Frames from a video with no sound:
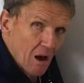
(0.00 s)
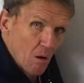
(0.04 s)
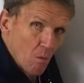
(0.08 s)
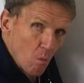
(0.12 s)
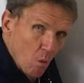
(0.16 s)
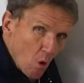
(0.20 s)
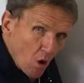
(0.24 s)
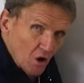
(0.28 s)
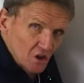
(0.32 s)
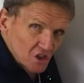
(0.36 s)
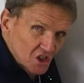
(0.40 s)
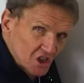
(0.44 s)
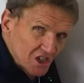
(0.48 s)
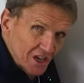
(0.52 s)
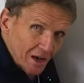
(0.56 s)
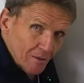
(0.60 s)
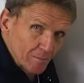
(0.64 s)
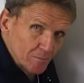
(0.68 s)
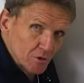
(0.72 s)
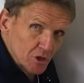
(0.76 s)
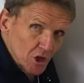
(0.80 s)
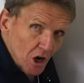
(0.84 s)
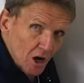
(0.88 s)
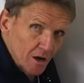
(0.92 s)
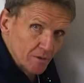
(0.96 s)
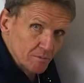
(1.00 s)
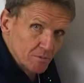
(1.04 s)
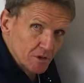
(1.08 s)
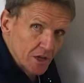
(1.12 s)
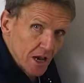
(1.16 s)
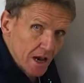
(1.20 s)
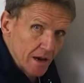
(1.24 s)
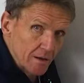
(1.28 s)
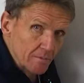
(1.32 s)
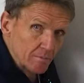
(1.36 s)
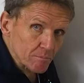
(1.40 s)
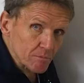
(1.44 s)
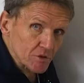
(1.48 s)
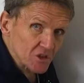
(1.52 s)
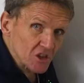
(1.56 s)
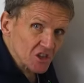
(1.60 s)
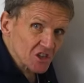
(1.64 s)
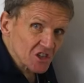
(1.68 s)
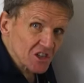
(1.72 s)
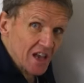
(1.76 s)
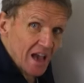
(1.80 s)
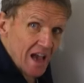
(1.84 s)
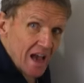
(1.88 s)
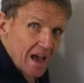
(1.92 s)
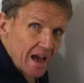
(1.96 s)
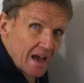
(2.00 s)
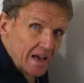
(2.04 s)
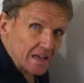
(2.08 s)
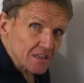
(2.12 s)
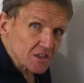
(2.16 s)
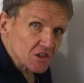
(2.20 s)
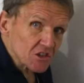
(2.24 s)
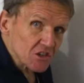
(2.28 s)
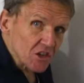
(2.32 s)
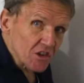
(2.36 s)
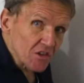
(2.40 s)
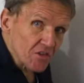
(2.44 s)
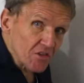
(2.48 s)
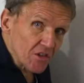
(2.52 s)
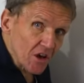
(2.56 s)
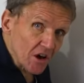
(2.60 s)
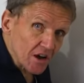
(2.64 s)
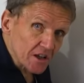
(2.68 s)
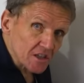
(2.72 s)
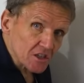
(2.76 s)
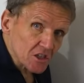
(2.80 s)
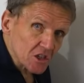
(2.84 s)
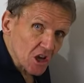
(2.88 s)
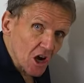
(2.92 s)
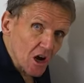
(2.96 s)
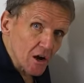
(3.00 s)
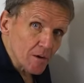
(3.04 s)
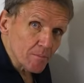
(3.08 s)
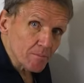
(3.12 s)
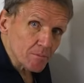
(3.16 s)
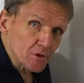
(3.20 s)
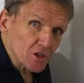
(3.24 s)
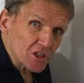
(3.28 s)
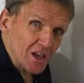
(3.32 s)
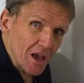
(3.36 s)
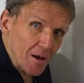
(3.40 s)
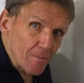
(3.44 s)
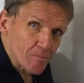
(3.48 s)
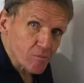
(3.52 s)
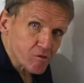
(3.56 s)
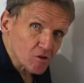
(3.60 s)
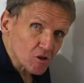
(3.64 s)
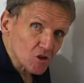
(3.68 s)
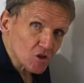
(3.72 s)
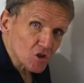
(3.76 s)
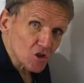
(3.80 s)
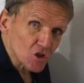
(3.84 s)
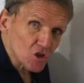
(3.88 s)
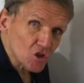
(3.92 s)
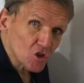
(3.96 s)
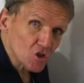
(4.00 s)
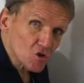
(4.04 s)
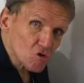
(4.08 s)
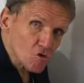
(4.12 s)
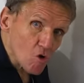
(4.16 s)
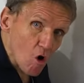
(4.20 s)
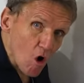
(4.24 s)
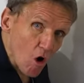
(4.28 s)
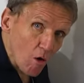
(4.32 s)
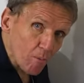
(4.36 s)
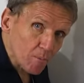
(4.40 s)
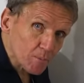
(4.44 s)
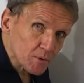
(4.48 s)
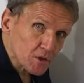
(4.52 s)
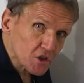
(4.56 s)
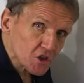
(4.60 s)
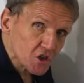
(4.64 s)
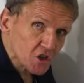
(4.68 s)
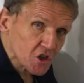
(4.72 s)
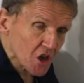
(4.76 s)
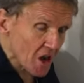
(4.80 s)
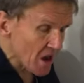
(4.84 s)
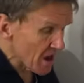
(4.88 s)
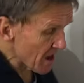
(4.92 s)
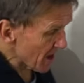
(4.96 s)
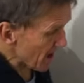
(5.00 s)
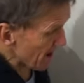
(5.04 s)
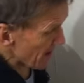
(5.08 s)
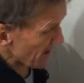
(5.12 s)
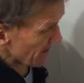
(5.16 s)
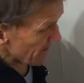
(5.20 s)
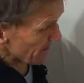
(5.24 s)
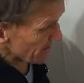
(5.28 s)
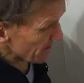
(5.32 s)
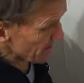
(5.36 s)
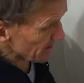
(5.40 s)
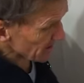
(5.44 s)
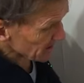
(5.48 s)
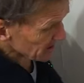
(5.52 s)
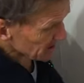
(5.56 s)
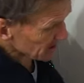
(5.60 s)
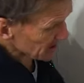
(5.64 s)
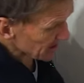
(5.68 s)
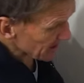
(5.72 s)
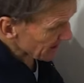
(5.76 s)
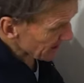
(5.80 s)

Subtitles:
what sometimes happens is as the nighttime temperature drops, this